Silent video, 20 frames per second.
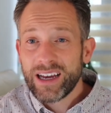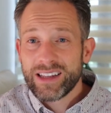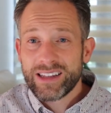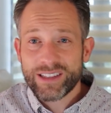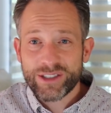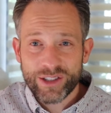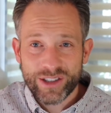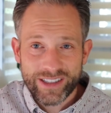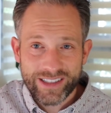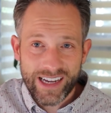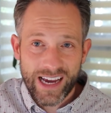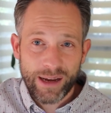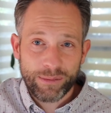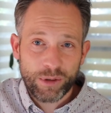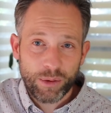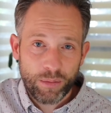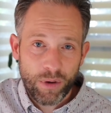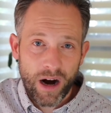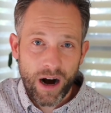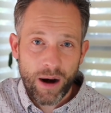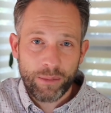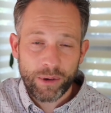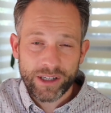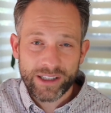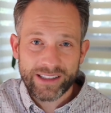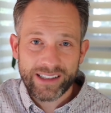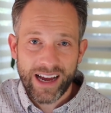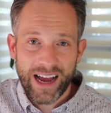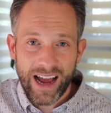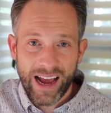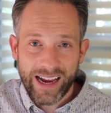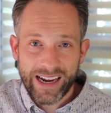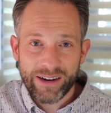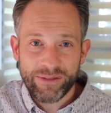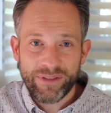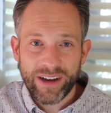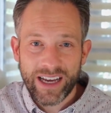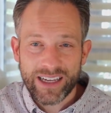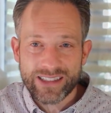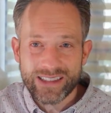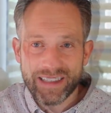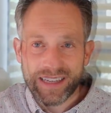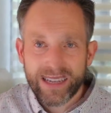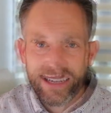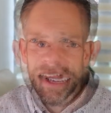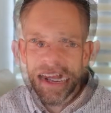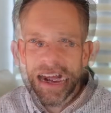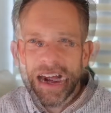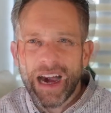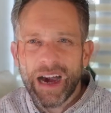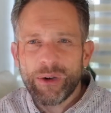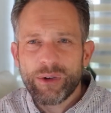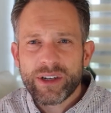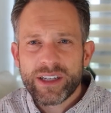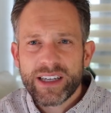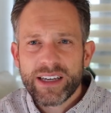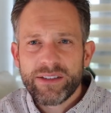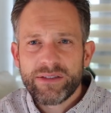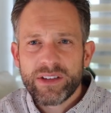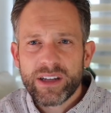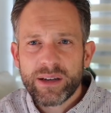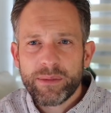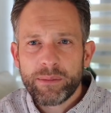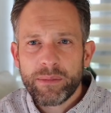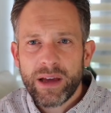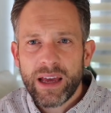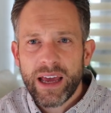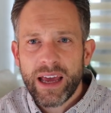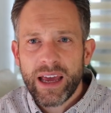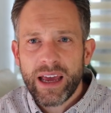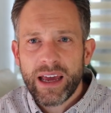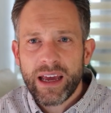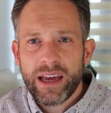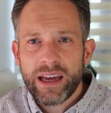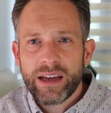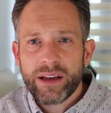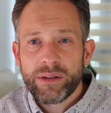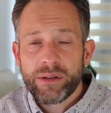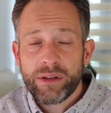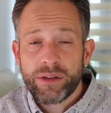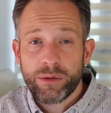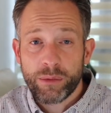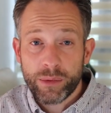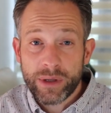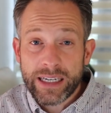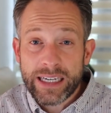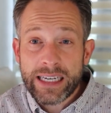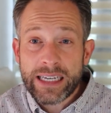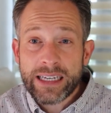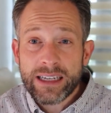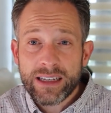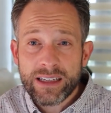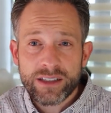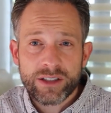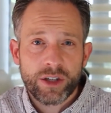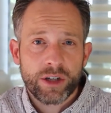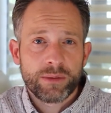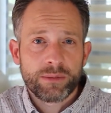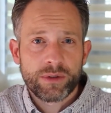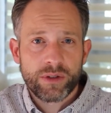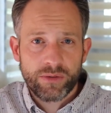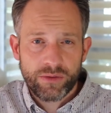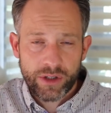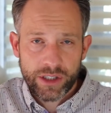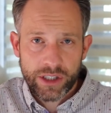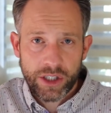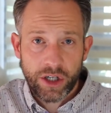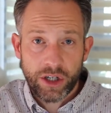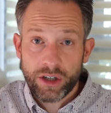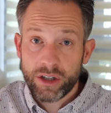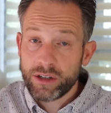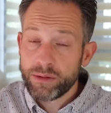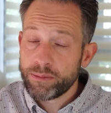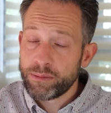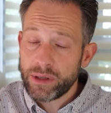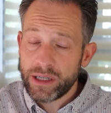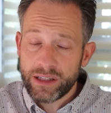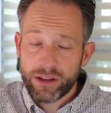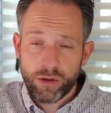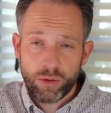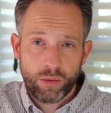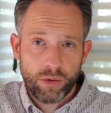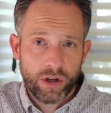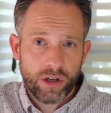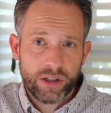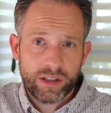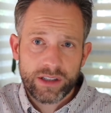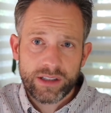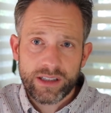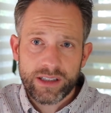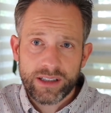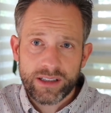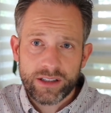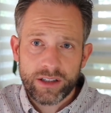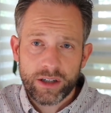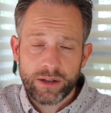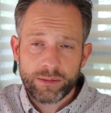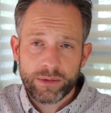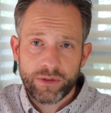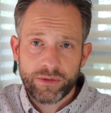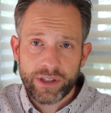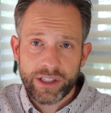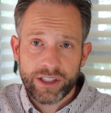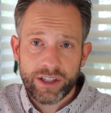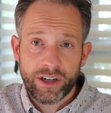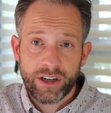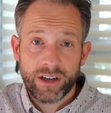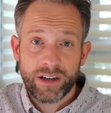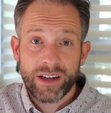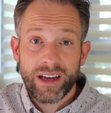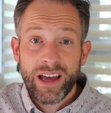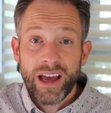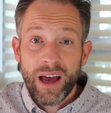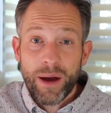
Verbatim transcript: These are the types of properties I invest in. I would give them a three in terms of return, being the worst in terms of return.